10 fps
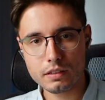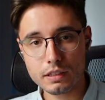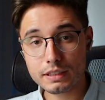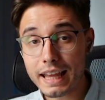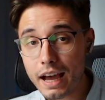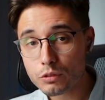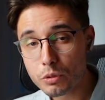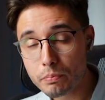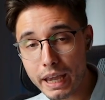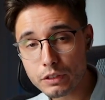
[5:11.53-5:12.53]
And now the
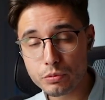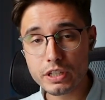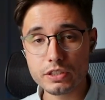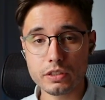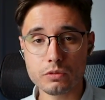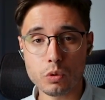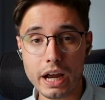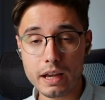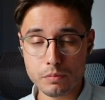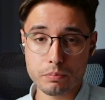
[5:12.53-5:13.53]
main reason
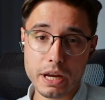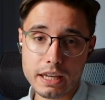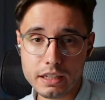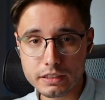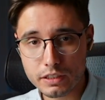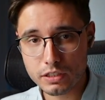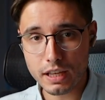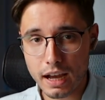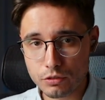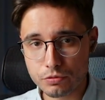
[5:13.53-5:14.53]
why I'm breaking this
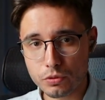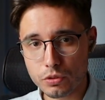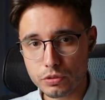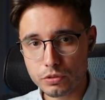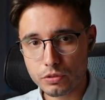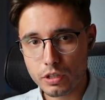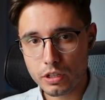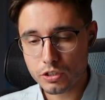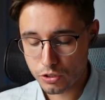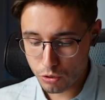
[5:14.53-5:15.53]
down for you
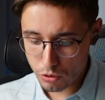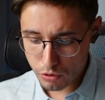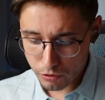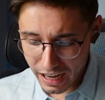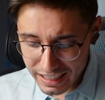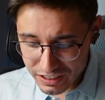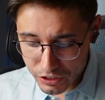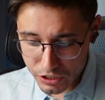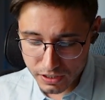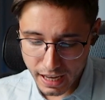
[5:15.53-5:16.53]
is to
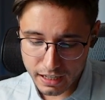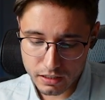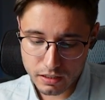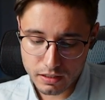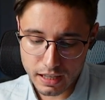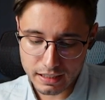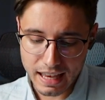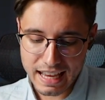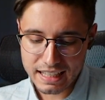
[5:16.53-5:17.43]
understand that